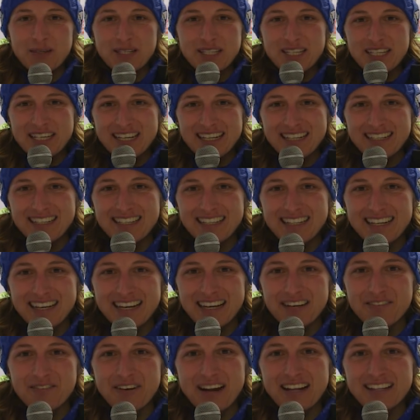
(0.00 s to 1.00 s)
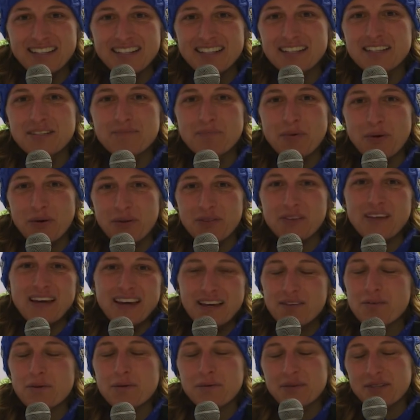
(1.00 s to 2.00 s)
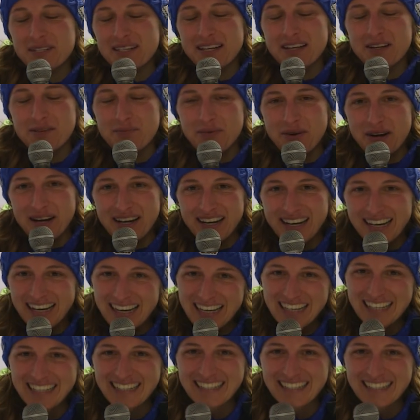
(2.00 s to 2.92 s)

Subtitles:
It's just Franziska's birthday we were celebrating.